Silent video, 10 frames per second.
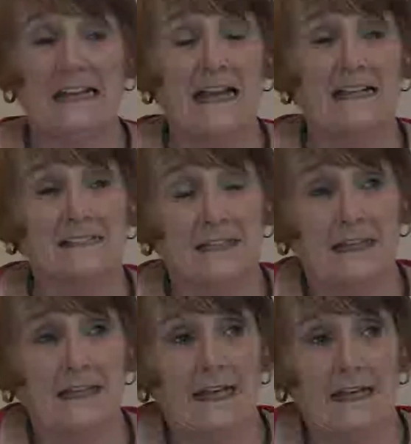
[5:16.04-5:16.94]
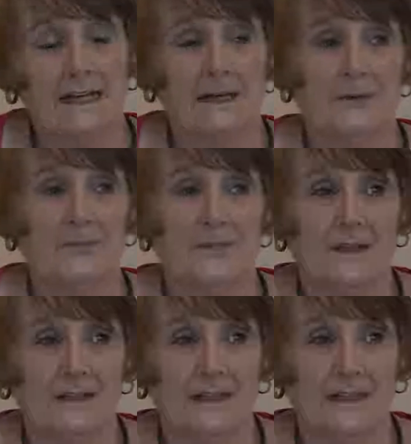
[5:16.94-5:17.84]
Yes, he
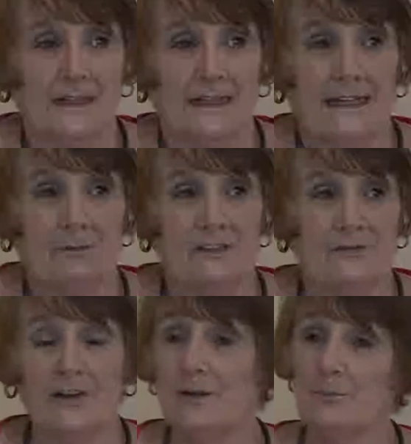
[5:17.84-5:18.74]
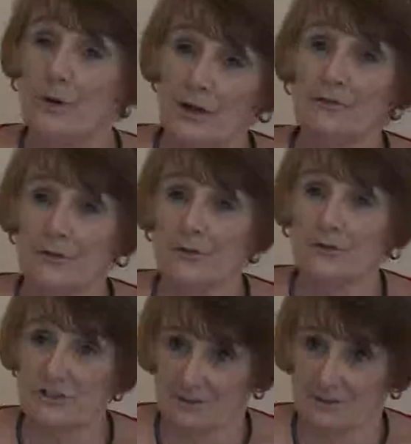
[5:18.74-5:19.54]
was a very bluff Yorkshireman.